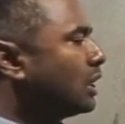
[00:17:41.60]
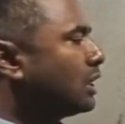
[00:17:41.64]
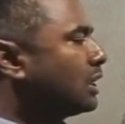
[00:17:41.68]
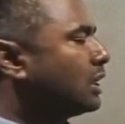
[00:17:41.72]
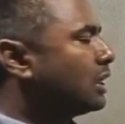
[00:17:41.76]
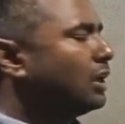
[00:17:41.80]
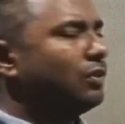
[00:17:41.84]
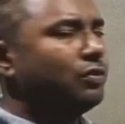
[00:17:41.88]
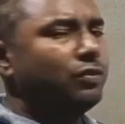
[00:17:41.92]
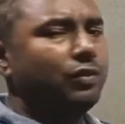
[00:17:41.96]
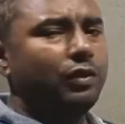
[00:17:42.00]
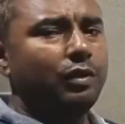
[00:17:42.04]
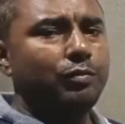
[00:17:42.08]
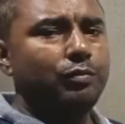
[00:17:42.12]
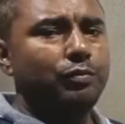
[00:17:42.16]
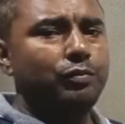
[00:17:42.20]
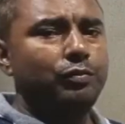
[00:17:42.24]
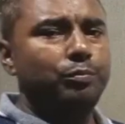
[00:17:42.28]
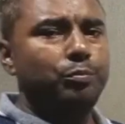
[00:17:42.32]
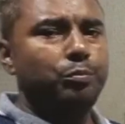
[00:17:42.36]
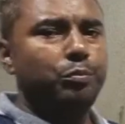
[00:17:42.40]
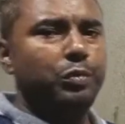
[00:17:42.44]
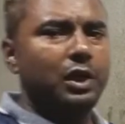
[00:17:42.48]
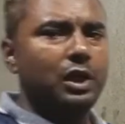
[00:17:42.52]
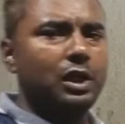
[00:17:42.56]
what type
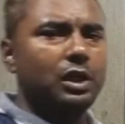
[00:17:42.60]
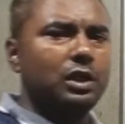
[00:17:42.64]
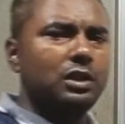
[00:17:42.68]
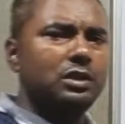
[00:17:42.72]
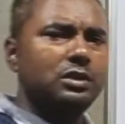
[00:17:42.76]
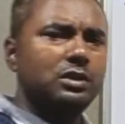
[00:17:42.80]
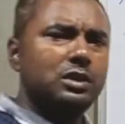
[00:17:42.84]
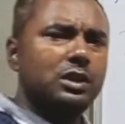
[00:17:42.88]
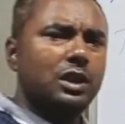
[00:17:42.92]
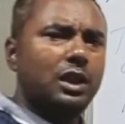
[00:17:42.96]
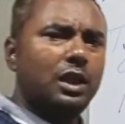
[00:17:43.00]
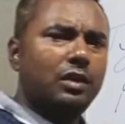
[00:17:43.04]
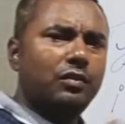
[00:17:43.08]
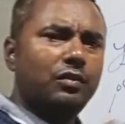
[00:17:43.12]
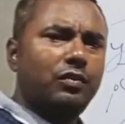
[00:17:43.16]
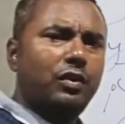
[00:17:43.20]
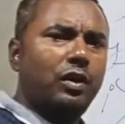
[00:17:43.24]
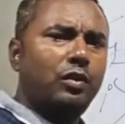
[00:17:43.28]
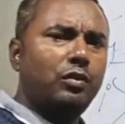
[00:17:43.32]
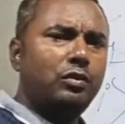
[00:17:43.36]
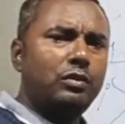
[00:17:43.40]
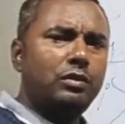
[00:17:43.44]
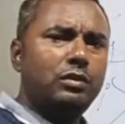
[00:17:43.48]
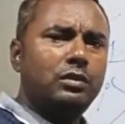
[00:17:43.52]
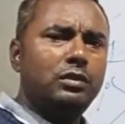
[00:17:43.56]
of patterns
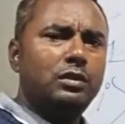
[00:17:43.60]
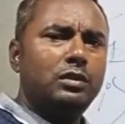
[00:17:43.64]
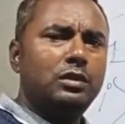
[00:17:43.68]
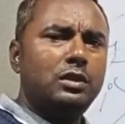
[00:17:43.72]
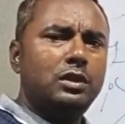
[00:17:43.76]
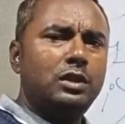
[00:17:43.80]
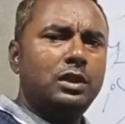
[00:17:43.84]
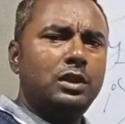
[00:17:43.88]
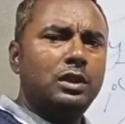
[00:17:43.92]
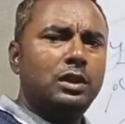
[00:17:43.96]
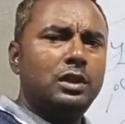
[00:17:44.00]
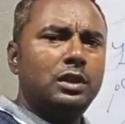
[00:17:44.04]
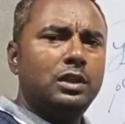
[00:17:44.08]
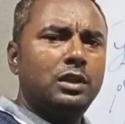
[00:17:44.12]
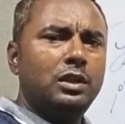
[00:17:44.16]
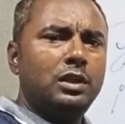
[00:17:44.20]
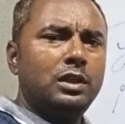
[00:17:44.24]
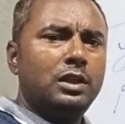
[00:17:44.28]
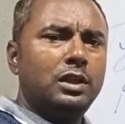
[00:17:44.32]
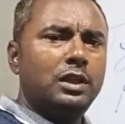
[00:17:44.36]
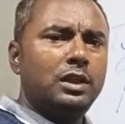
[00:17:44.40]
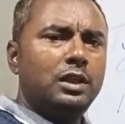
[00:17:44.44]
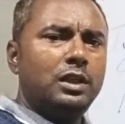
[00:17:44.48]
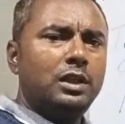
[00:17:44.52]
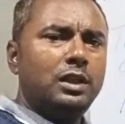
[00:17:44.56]
are found?
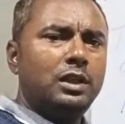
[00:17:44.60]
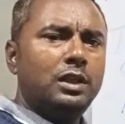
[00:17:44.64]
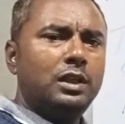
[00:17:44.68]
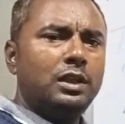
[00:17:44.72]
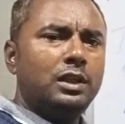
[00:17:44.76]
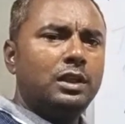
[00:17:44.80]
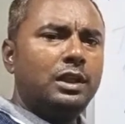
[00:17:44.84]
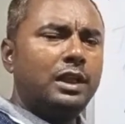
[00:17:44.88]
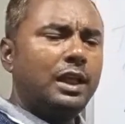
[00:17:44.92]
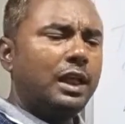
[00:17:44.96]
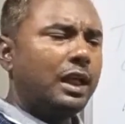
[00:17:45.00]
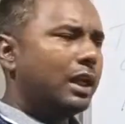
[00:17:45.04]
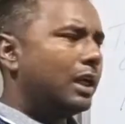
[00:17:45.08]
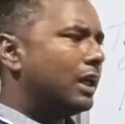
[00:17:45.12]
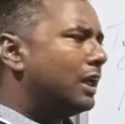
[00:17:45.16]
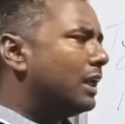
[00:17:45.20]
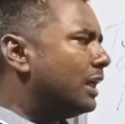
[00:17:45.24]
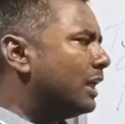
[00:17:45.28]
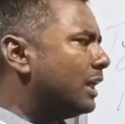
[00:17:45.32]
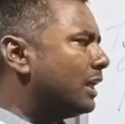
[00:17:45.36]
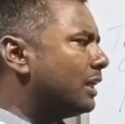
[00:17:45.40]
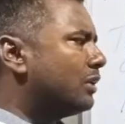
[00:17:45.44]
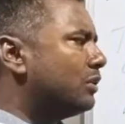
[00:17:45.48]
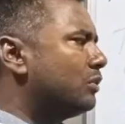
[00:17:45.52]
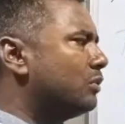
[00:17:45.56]
They
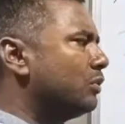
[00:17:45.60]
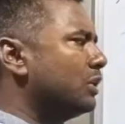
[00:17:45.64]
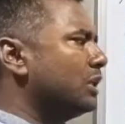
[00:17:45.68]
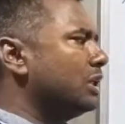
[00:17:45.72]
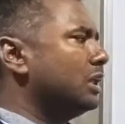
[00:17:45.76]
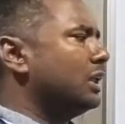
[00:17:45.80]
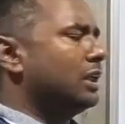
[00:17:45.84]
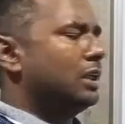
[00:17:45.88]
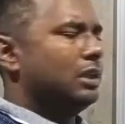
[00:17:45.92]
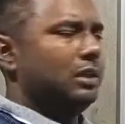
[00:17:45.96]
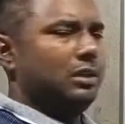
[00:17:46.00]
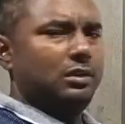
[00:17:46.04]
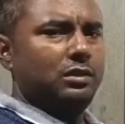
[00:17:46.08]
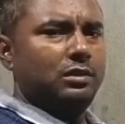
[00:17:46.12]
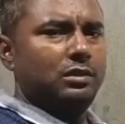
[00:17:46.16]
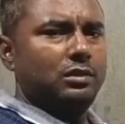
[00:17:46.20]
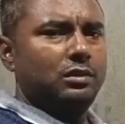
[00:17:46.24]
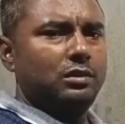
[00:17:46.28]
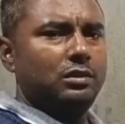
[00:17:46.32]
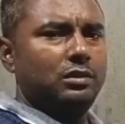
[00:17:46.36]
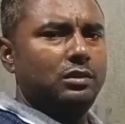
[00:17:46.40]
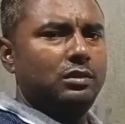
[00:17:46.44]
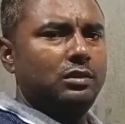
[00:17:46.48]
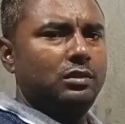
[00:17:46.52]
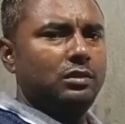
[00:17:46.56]
are linked
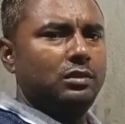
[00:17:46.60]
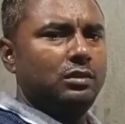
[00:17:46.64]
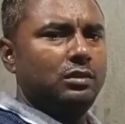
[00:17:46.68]
together.